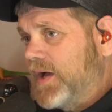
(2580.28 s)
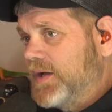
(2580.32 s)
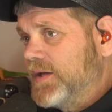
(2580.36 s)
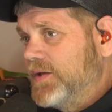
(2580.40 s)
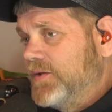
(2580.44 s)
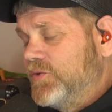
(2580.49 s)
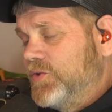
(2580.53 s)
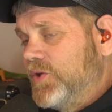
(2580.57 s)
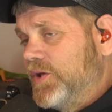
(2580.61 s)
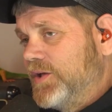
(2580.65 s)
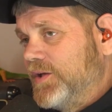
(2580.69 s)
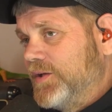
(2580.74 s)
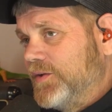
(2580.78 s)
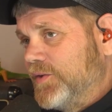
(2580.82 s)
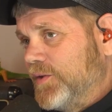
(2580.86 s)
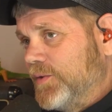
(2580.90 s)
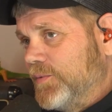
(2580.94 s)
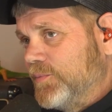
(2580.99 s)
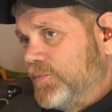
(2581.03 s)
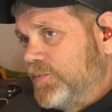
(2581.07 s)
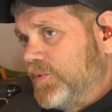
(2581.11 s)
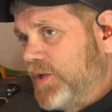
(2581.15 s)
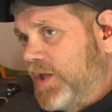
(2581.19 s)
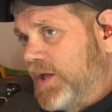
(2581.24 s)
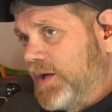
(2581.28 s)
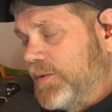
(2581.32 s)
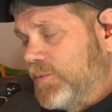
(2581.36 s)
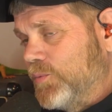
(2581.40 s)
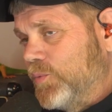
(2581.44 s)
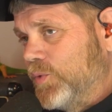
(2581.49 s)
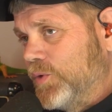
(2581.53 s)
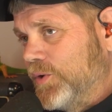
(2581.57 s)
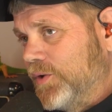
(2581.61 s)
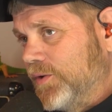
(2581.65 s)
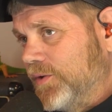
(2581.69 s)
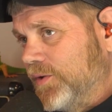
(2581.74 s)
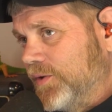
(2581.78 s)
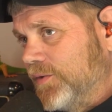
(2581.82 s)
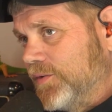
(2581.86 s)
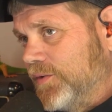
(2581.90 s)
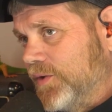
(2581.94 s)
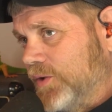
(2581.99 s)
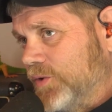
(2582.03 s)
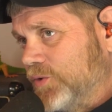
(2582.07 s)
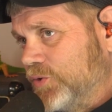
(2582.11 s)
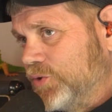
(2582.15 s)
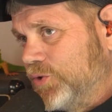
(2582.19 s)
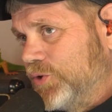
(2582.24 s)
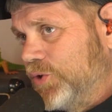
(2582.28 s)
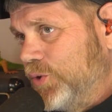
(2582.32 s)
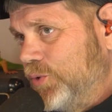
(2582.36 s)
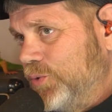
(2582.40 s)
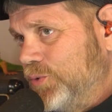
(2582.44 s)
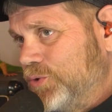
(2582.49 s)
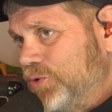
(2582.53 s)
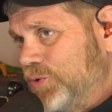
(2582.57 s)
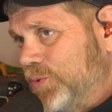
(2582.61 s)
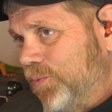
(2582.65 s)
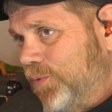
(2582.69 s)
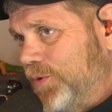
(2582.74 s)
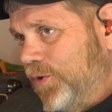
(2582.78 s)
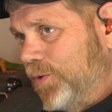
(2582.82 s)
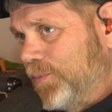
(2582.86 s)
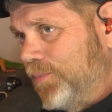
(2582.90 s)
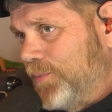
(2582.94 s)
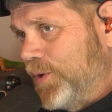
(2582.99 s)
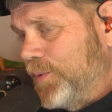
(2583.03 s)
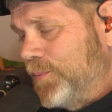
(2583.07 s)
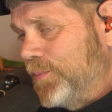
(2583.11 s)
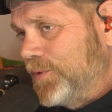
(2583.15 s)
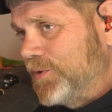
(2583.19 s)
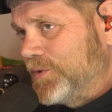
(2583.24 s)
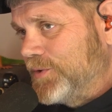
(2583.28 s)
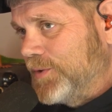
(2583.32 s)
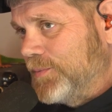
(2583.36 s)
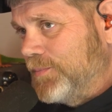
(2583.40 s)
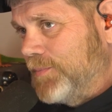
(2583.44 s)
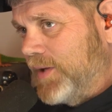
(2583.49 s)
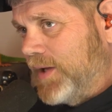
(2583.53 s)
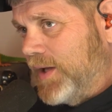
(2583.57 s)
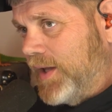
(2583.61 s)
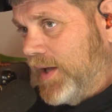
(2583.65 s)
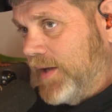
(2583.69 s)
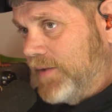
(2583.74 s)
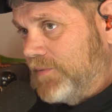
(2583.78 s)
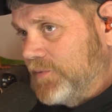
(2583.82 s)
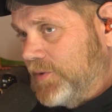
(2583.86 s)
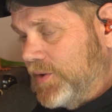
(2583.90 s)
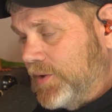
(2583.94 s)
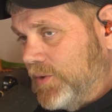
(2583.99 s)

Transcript: I can tell you there's two surreal moments in my life.